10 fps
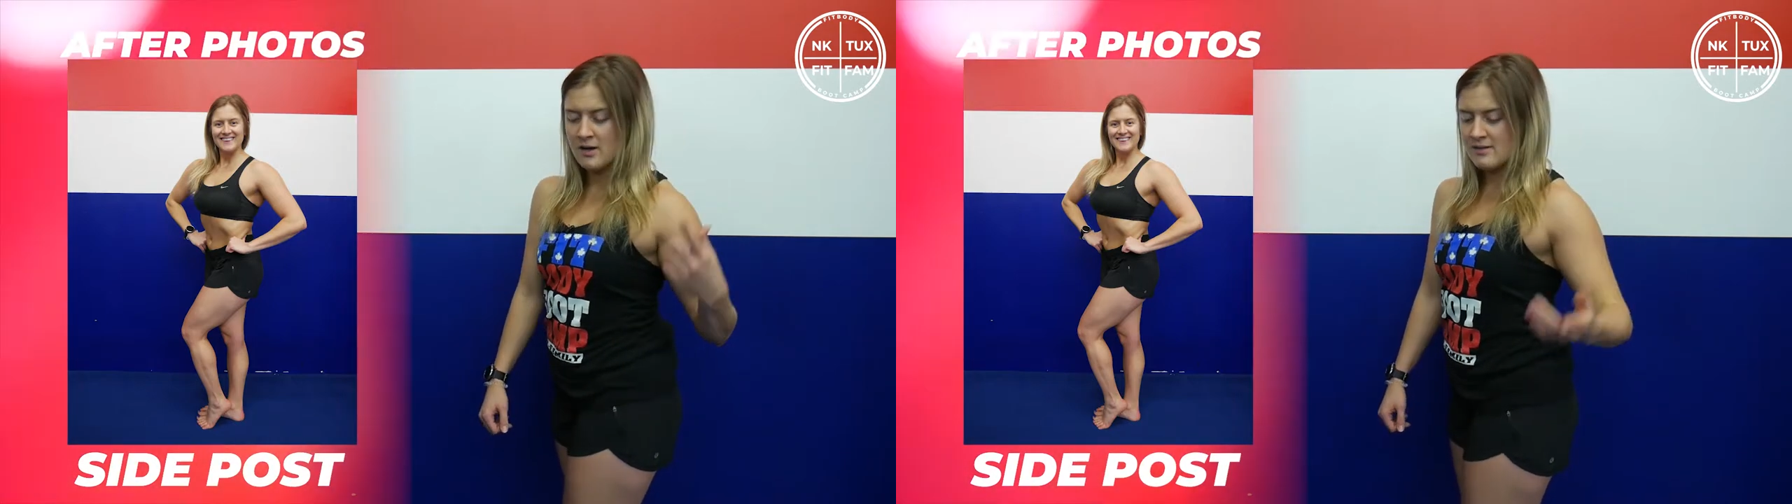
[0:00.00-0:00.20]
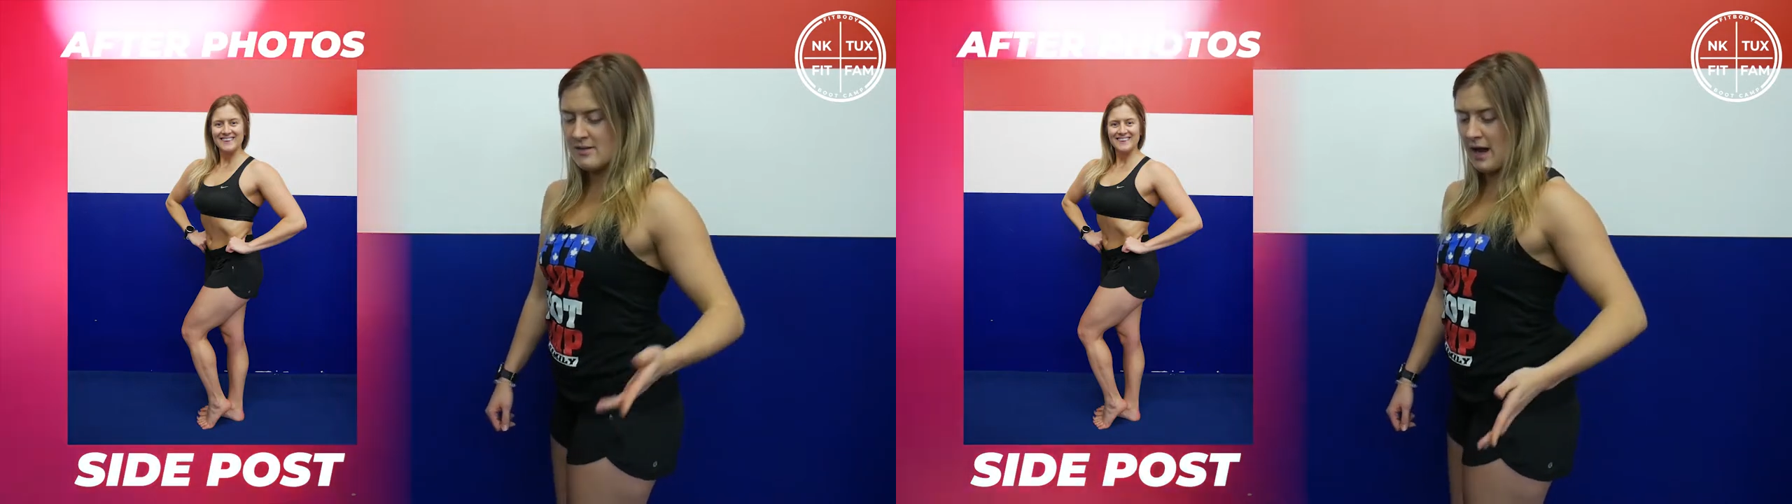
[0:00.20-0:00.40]

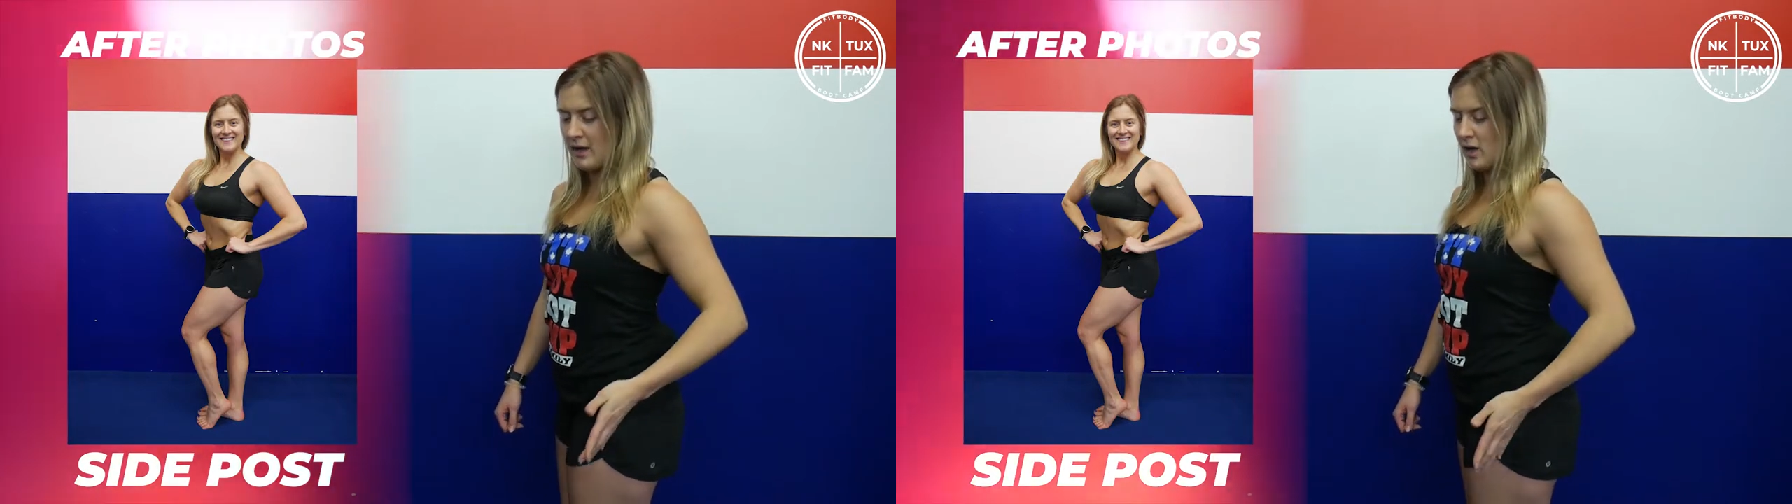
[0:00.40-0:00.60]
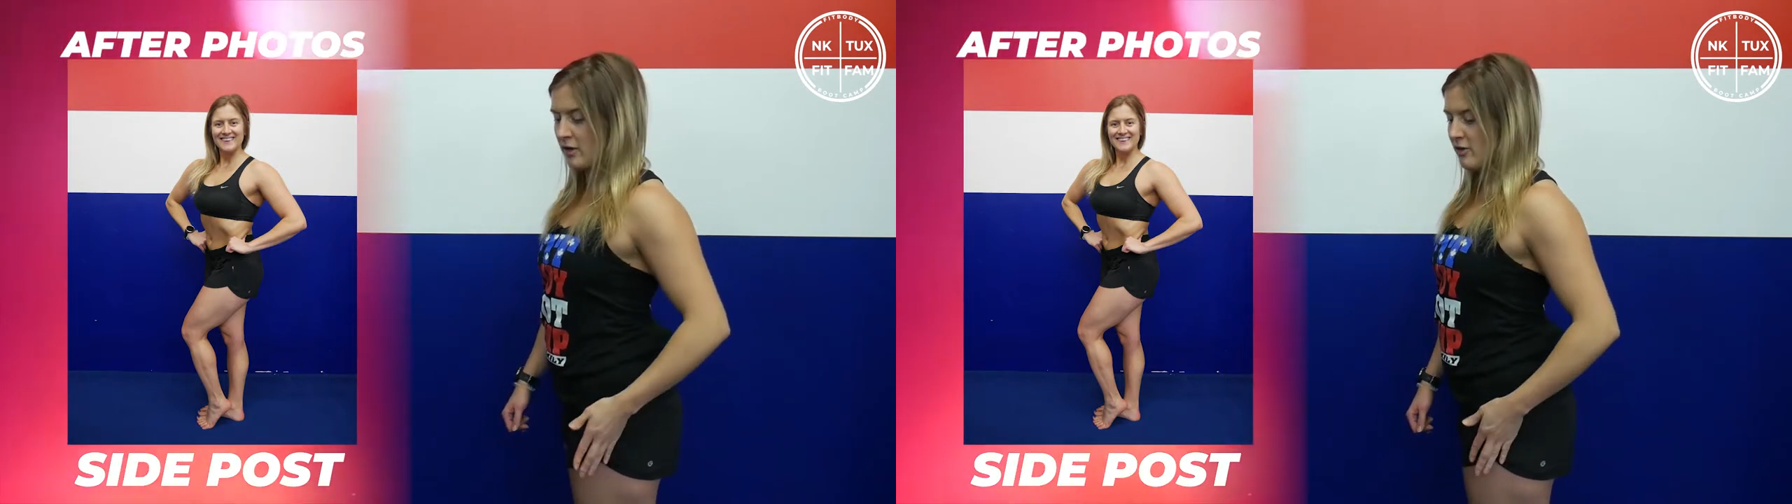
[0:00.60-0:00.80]

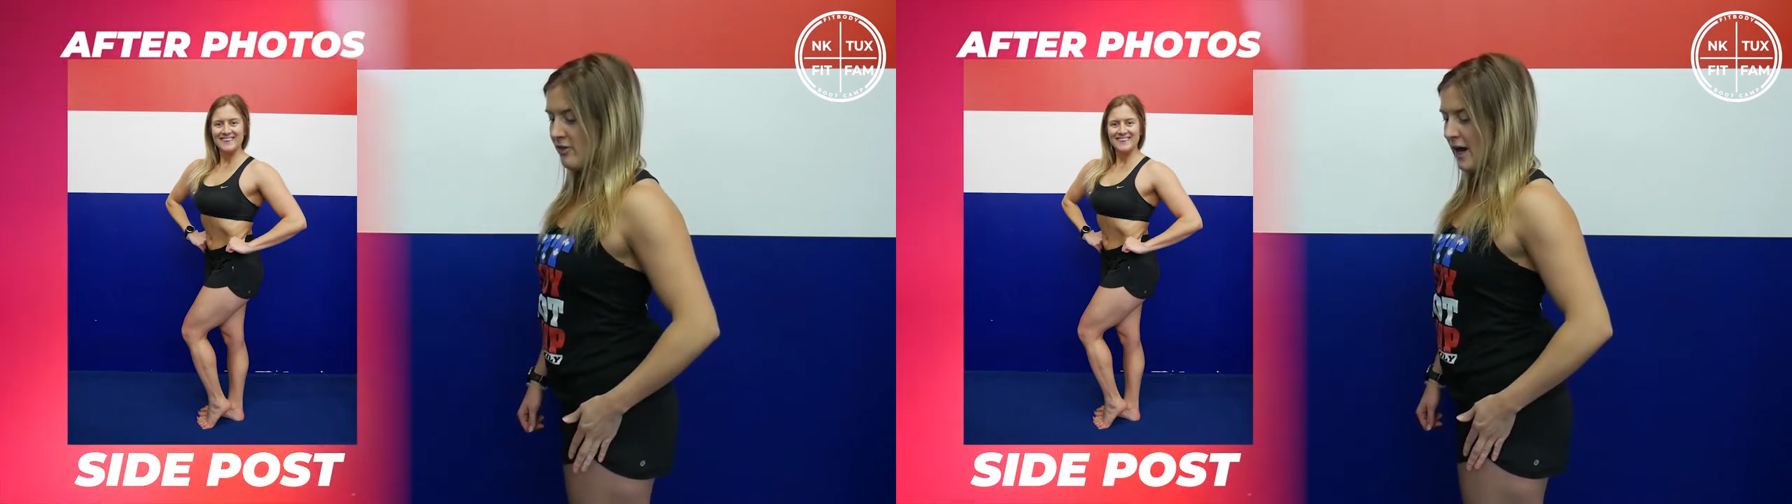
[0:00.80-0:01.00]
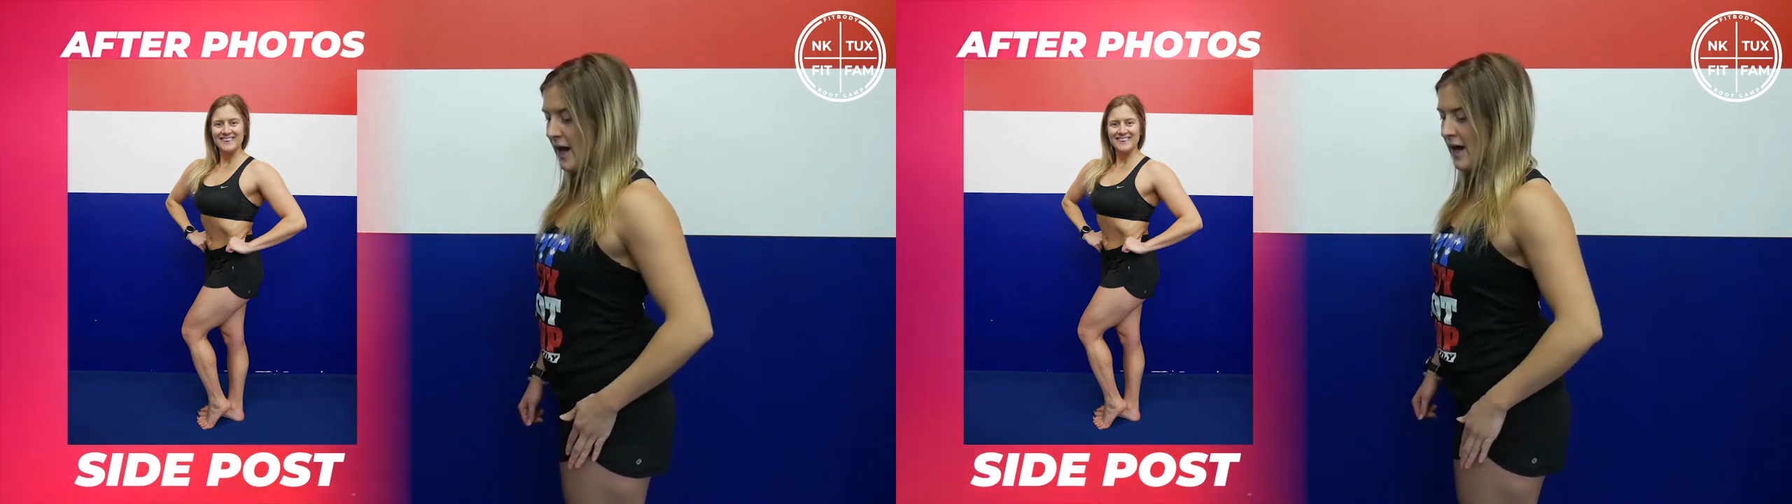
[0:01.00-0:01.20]
Standing on your
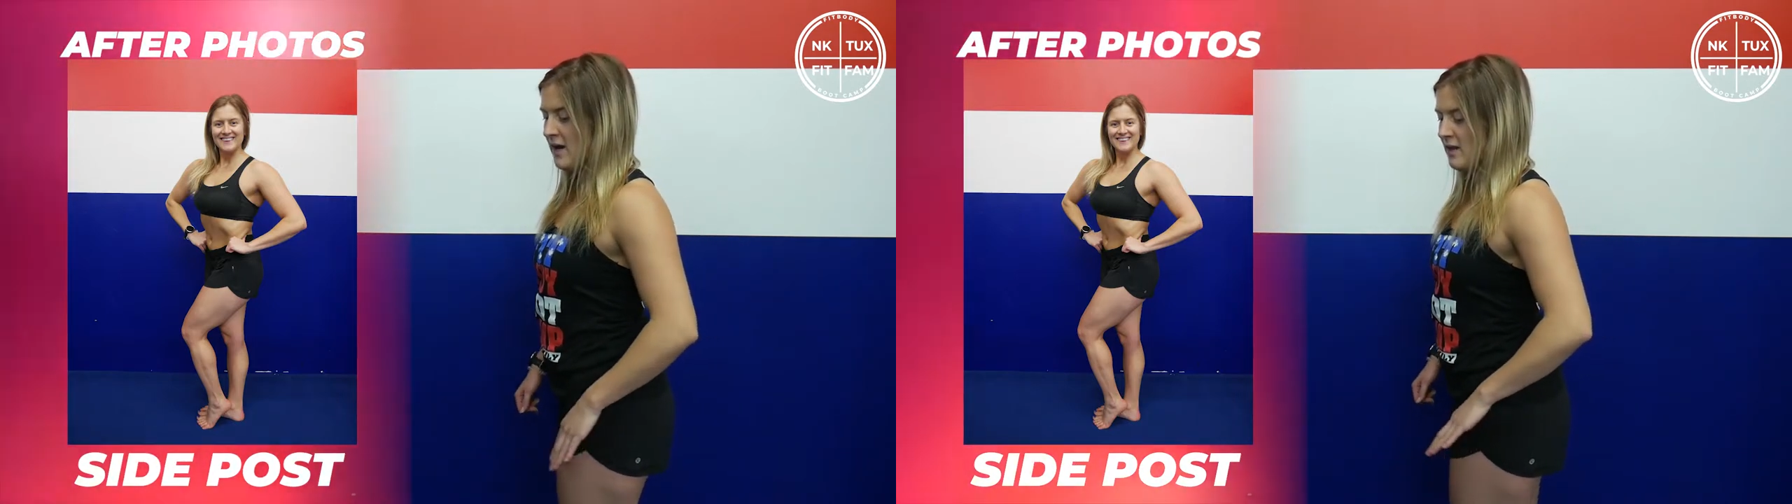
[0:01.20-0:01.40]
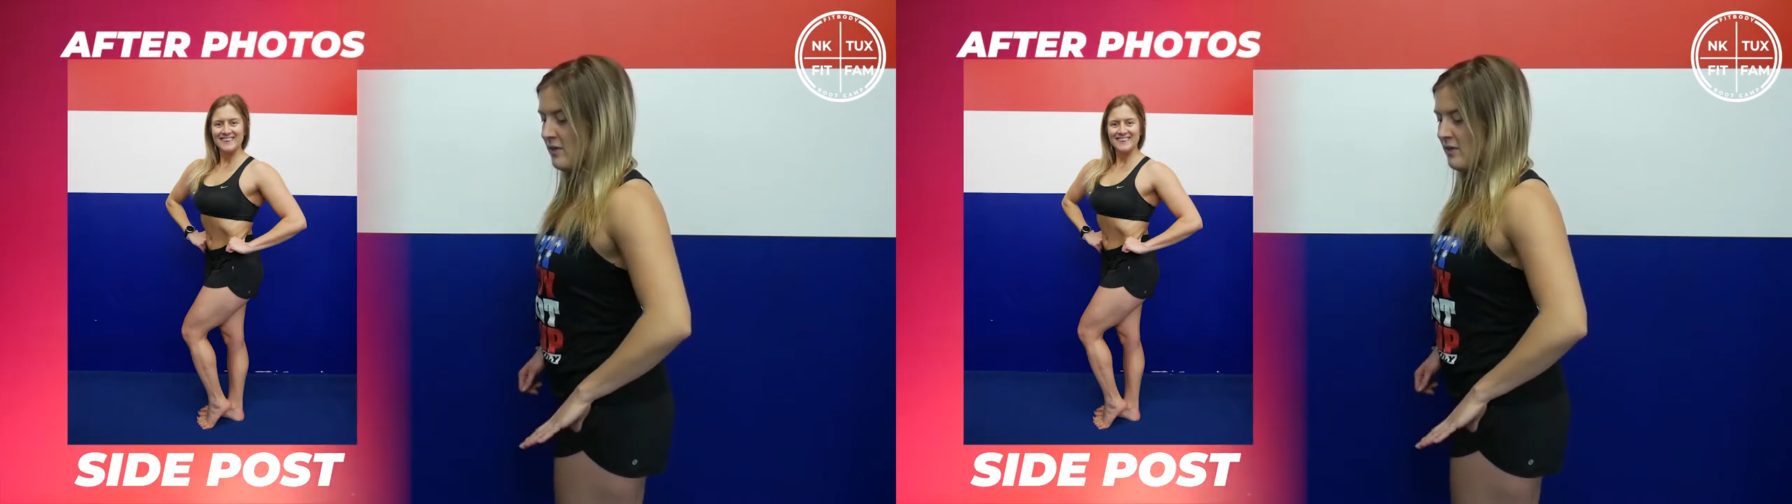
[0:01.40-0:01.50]
side,